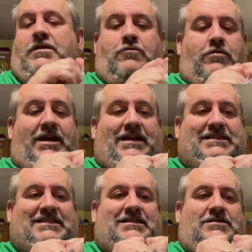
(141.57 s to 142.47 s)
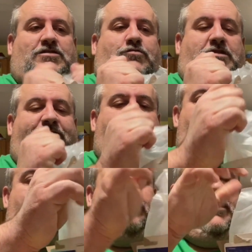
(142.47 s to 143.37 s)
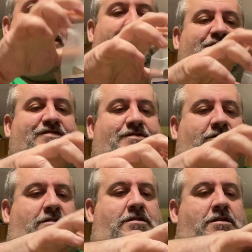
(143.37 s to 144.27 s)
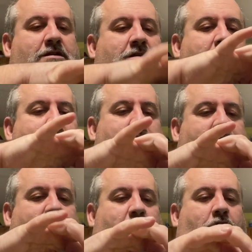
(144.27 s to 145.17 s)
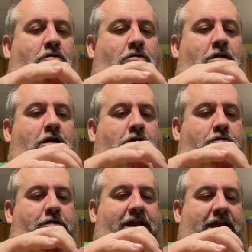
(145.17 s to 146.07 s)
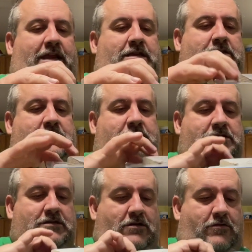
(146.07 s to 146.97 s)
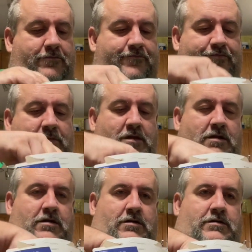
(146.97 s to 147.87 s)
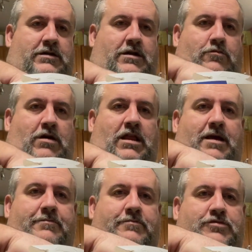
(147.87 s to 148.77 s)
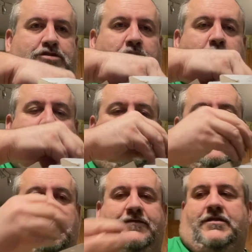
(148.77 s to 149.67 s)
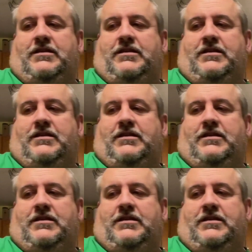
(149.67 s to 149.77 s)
Right. 24 grams of whole grains. So here, while I'm showing these off to the